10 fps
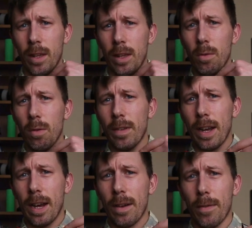You also
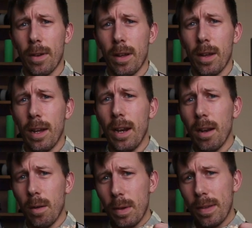have a
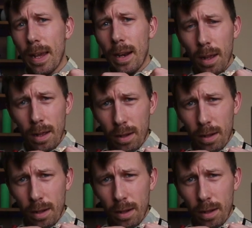little whistle.